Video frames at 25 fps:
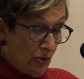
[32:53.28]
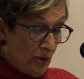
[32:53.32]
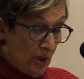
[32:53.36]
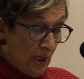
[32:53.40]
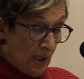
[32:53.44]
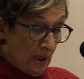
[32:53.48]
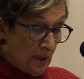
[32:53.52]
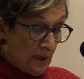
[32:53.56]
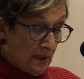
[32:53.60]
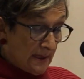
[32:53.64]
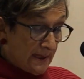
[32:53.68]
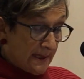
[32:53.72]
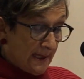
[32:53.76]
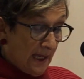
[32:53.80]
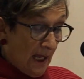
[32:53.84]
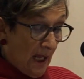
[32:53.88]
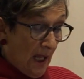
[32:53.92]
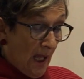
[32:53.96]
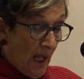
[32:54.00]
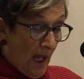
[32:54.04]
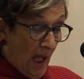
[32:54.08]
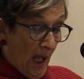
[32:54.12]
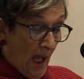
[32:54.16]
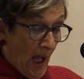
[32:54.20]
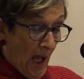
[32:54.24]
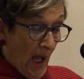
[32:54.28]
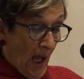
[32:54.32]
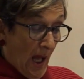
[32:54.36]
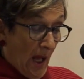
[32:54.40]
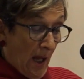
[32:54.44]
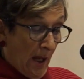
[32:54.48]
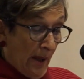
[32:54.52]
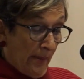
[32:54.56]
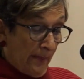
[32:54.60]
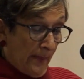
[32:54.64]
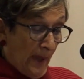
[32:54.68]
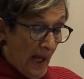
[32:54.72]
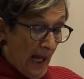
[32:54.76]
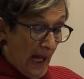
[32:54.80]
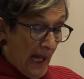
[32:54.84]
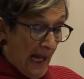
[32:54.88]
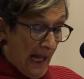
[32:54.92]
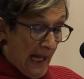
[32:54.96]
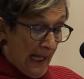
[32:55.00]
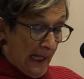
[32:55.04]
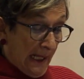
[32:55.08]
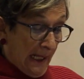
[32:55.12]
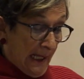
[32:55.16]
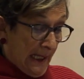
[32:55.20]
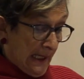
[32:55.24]
unions.
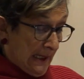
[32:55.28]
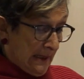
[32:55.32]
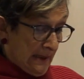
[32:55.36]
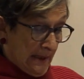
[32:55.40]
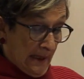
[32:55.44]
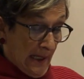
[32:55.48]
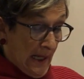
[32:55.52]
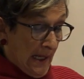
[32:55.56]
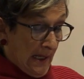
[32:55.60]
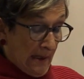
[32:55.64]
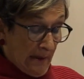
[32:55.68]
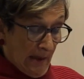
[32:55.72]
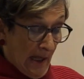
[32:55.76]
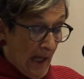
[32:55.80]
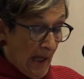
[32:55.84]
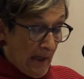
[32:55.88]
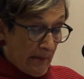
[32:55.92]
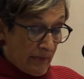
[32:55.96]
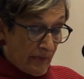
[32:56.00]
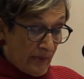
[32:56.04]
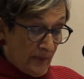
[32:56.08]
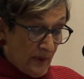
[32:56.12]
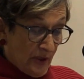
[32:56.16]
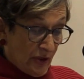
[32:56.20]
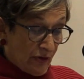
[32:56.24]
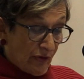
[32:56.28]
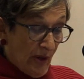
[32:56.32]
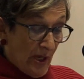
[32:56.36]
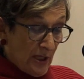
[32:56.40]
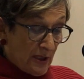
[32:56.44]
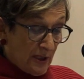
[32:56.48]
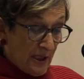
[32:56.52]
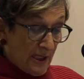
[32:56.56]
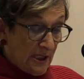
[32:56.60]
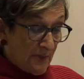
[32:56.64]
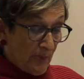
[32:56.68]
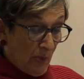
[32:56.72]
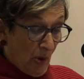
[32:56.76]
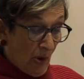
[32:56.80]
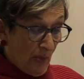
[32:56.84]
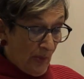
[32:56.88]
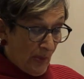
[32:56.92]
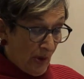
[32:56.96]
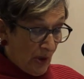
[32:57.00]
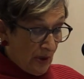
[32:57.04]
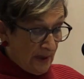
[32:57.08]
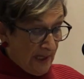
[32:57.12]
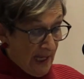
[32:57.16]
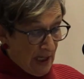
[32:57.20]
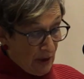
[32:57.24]
I stress this point
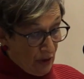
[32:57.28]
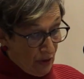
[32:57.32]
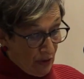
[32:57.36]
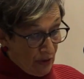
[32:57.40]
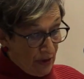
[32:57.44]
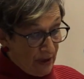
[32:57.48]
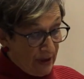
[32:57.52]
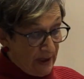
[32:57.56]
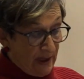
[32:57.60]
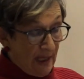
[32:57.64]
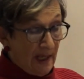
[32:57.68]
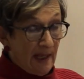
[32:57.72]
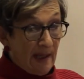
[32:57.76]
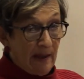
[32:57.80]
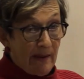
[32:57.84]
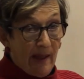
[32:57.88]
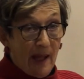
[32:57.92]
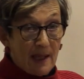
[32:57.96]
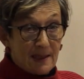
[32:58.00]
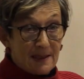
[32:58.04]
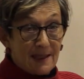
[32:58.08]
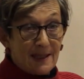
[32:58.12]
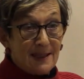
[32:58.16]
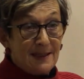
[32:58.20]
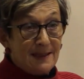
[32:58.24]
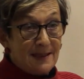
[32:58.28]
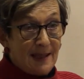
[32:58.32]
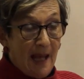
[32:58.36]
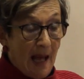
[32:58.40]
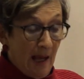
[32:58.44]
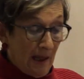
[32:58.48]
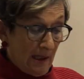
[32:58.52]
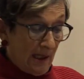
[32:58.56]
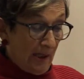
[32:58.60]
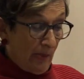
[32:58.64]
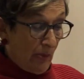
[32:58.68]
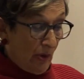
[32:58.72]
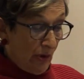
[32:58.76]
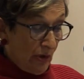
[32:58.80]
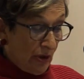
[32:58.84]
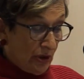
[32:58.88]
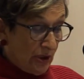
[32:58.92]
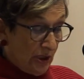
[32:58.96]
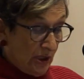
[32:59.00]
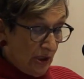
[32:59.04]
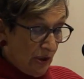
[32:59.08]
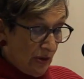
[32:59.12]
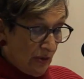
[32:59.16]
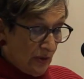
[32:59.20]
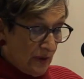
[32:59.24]
because, as you'll see, that's exactly what the
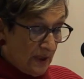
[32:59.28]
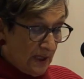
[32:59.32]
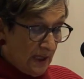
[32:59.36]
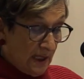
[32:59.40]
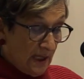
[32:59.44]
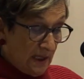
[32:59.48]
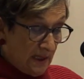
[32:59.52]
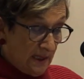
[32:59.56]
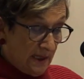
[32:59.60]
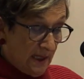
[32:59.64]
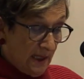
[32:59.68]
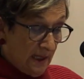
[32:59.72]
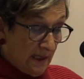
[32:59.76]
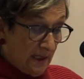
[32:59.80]
TUC